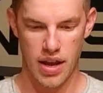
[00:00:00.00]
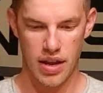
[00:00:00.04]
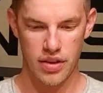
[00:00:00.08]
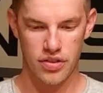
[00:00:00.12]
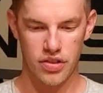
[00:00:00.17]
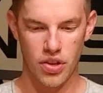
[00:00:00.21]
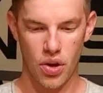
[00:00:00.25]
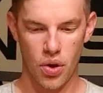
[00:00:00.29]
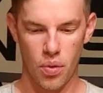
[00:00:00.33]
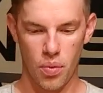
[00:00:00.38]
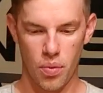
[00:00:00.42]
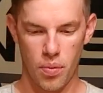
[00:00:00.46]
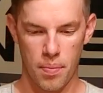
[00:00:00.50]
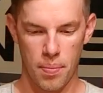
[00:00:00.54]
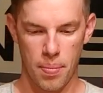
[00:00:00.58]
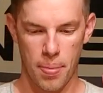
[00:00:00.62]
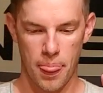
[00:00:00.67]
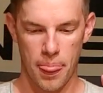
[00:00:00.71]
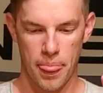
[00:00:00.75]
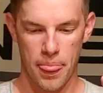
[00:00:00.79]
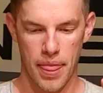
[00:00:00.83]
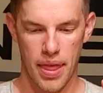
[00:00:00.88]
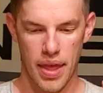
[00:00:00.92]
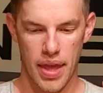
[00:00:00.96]
So
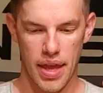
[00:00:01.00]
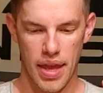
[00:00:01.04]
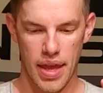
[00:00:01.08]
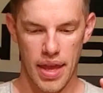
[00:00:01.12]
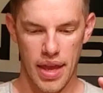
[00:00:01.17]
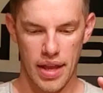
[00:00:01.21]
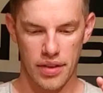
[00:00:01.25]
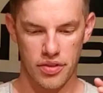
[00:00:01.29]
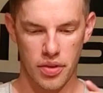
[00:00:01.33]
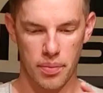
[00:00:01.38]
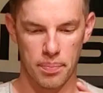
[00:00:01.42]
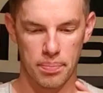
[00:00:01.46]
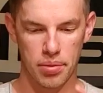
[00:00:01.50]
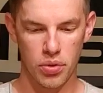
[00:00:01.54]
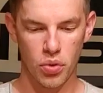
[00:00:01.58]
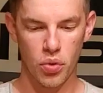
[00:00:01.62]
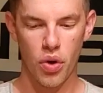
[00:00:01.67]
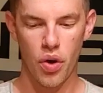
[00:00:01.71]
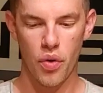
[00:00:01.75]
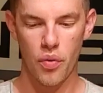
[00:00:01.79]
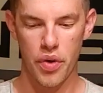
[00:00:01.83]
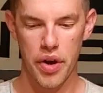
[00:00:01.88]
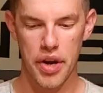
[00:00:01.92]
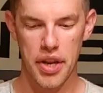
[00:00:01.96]
it's a
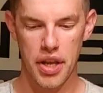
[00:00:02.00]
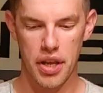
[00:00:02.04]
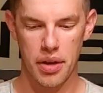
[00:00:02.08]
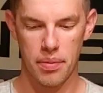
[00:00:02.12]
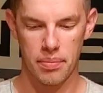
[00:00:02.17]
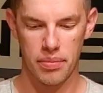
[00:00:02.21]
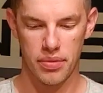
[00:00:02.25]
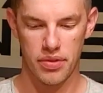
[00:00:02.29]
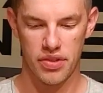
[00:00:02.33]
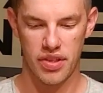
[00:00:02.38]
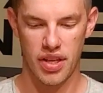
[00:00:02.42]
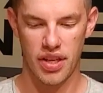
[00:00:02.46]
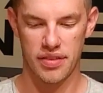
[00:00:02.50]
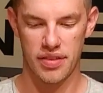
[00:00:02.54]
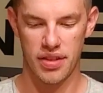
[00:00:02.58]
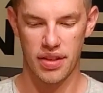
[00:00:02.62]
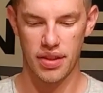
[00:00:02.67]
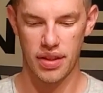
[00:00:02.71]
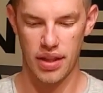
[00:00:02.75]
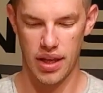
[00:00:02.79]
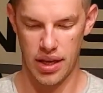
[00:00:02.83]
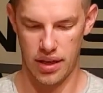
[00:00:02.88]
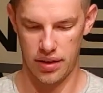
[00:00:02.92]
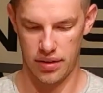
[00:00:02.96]
blue Iridium
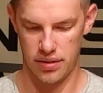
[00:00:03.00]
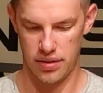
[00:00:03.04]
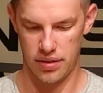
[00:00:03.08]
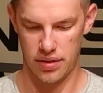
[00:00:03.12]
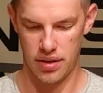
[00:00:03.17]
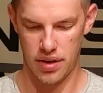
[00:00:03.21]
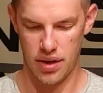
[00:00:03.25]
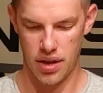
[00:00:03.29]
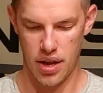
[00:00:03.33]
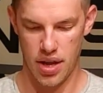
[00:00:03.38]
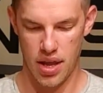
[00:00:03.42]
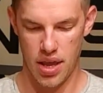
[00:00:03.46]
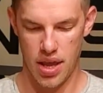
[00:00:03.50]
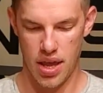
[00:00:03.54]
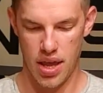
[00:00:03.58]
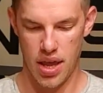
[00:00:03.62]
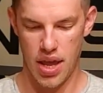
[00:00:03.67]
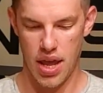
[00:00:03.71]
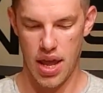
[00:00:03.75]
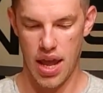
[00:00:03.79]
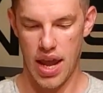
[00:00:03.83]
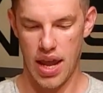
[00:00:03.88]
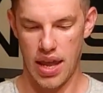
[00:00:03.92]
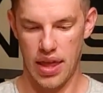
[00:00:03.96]
tinted lens,
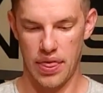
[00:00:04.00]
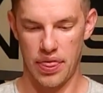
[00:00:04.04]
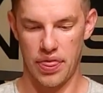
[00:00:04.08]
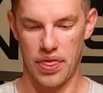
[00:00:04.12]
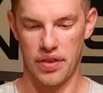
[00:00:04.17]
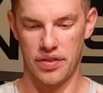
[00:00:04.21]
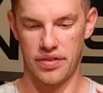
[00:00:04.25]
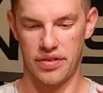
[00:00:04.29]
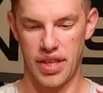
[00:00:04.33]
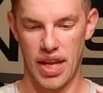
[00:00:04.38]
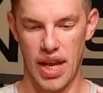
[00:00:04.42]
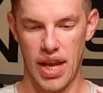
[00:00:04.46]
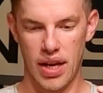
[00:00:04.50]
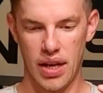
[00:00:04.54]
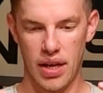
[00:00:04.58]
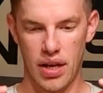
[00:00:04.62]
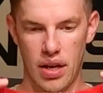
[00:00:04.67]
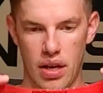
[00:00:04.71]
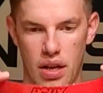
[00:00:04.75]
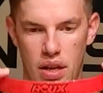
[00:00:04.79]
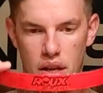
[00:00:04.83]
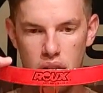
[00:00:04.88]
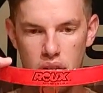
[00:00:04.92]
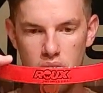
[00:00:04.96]
and the tint,
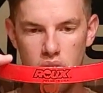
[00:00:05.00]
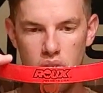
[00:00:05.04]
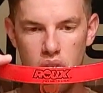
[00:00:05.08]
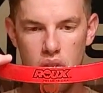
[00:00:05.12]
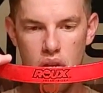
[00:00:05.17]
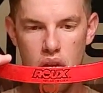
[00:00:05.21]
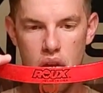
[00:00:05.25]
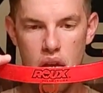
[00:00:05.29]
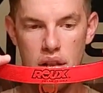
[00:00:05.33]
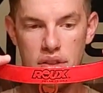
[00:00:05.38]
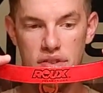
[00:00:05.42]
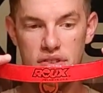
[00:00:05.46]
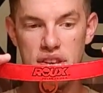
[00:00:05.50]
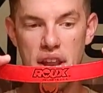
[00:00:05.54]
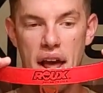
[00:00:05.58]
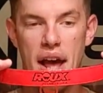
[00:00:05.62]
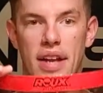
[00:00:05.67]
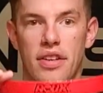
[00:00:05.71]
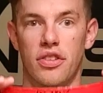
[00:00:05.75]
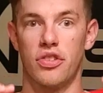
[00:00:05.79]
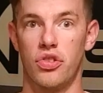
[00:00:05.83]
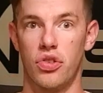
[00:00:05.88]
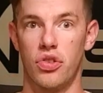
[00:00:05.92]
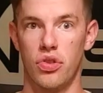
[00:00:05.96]
it's
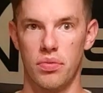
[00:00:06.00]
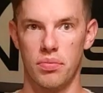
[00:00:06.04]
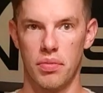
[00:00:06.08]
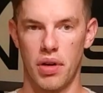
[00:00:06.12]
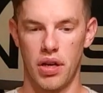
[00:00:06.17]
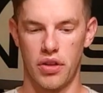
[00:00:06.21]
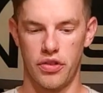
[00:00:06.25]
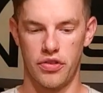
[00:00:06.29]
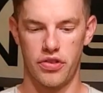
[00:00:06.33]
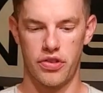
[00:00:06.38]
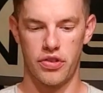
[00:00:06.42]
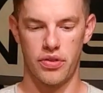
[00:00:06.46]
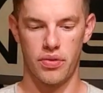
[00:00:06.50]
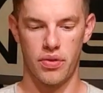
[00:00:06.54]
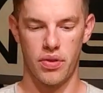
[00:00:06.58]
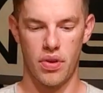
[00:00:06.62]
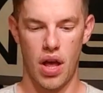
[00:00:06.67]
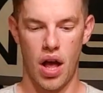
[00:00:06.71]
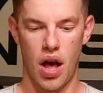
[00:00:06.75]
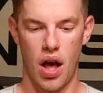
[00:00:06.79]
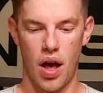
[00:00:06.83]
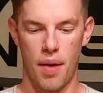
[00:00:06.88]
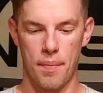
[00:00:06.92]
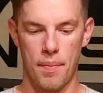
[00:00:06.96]
not too much.
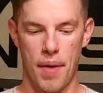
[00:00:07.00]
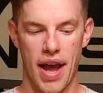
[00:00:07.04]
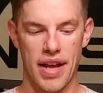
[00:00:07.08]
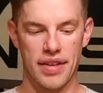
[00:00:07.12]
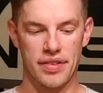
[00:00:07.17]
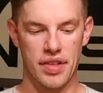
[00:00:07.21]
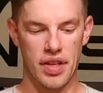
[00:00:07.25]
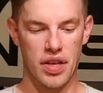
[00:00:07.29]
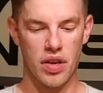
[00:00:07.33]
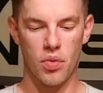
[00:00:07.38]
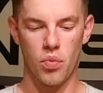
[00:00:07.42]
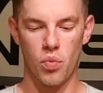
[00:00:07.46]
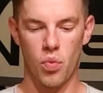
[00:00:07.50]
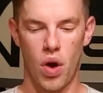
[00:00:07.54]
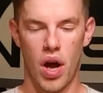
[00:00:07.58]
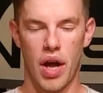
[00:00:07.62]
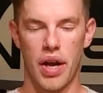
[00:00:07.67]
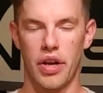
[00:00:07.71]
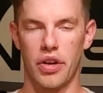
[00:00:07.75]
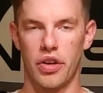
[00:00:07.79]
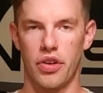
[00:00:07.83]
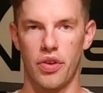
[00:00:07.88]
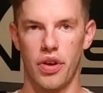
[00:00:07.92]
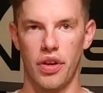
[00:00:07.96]
I didn't
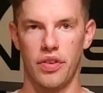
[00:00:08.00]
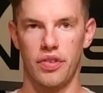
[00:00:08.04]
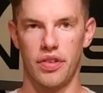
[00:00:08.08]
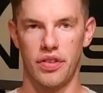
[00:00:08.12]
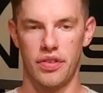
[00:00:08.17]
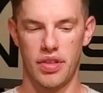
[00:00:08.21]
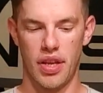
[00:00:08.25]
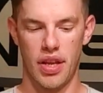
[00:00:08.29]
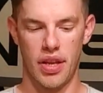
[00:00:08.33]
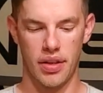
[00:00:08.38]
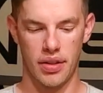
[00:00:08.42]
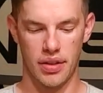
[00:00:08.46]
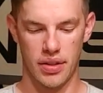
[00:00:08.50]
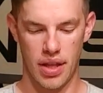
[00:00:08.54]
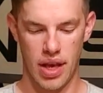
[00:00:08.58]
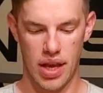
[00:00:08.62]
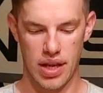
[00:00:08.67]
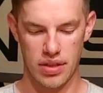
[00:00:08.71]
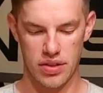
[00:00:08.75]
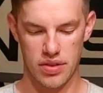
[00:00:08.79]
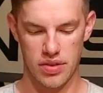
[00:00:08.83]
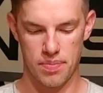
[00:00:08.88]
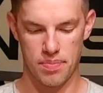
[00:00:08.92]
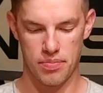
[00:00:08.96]
want a crazy tint
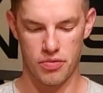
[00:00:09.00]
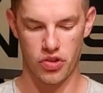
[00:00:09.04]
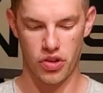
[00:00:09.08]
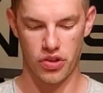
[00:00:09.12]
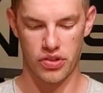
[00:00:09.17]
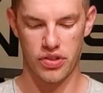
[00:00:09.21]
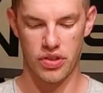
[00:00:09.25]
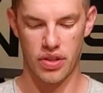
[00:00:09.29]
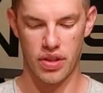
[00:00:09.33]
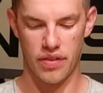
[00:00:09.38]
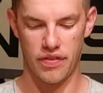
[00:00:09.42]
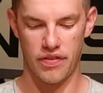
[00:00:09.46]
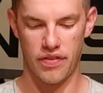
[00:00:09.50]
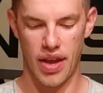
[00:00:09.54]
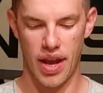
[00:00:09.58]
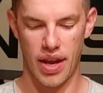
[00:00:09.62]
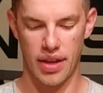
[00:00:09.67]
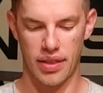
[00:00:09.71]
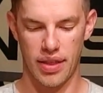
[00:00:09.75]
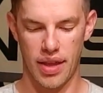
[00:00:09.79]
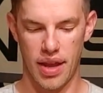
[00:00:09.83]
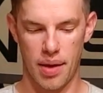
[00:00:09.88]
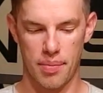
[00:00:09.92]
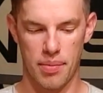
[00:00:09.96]
lens just to the
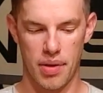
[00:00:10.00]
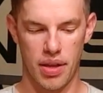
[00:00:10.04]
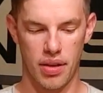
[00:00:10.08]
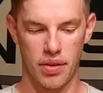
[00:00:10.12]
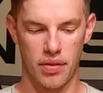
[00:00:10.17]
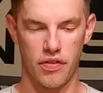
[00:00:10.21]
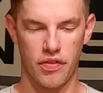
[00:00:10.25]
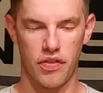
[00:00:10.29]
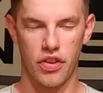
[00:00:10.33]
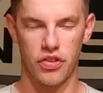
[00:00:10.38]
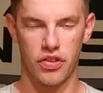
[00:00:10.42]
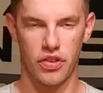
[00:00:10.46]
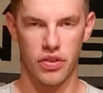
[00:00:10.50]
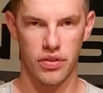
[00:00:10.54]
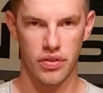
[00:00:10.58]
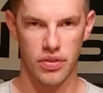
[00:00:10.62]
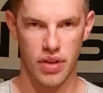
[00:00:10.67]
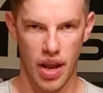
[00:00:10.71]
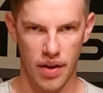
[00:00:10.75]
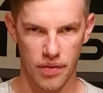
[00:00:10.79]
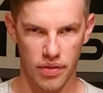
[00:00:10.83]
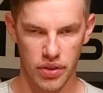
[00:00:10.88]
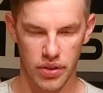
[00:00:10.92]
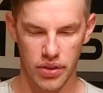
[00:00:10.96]
fact that, I mean, vision's
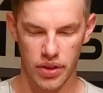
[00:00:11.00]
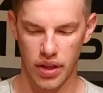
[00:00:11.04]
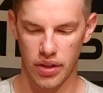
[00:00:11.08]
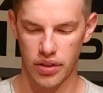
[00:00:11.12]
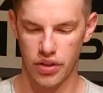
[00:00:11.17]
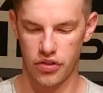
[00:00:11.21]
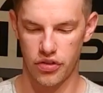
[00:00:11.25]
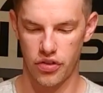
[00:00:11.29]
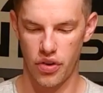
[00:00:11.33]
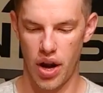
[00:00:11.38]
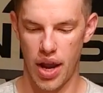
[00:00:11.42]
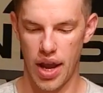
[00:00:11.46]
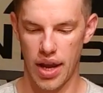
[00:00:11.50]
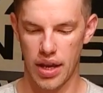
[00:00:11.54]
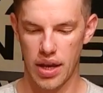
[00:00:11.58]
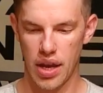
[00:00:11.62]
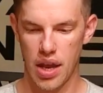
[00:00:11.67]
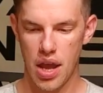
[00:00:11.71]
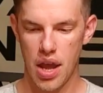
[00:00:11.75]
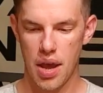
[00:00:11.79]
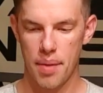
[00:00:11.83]
everything on the track,